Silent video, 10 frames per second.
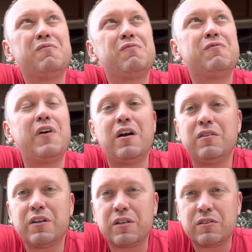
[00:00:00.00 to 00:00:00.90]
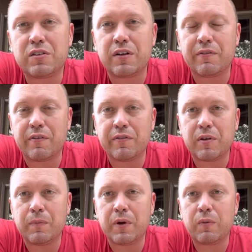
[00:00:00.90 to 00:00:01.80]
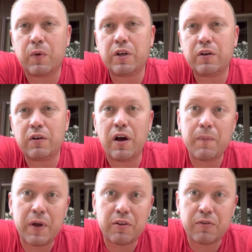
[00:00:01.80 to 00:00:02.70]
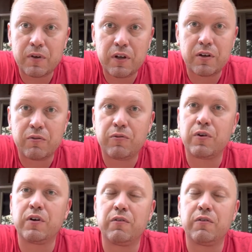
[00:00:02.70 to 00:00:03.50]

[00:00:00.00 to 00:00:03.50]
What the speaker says: fairly conservatively, but when you're up at 300, 400